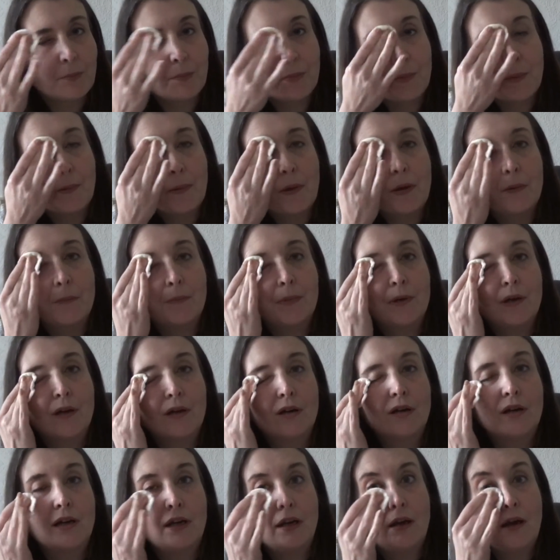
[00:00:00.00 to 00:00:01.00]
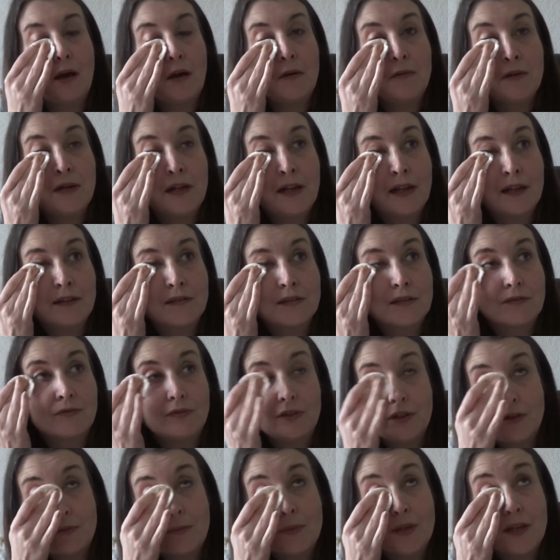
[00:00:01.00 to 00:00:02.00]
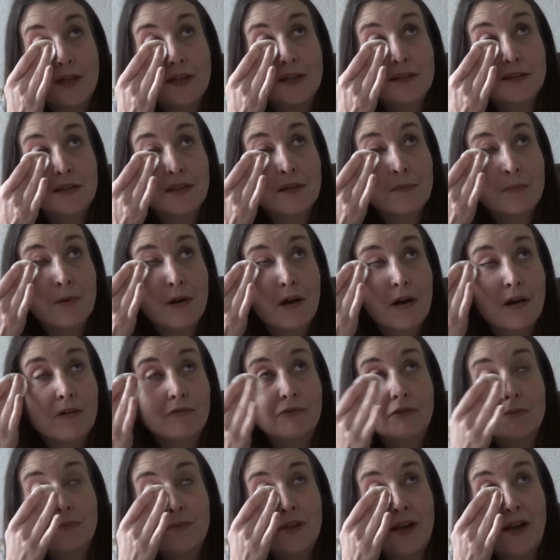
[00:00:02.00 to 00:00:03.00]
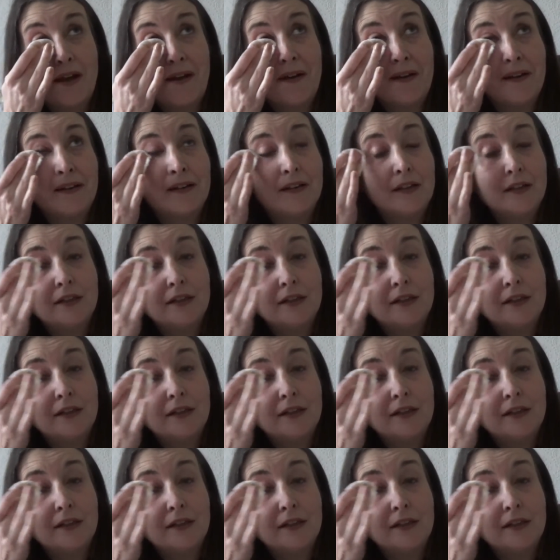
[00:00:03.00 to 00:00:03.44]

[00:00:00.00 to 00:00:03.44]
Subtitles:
but only lasts a few minutes, and apart from that,